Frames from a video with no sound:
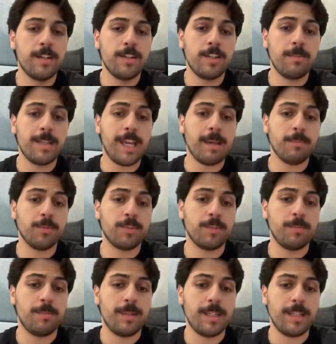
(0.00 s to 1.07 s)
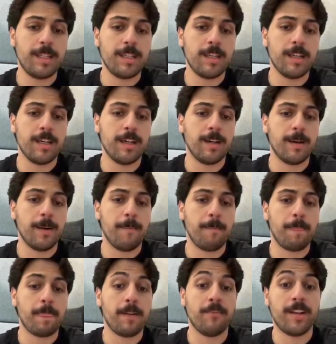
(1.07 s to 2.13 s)
to be able to be
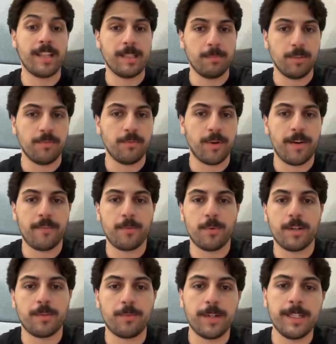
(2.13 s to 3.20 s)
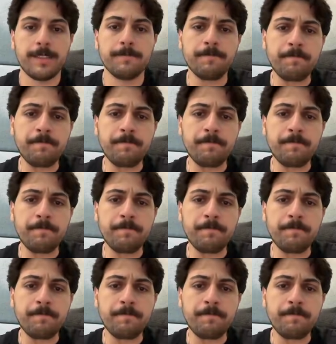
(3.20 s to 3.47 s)
available for everyone, right?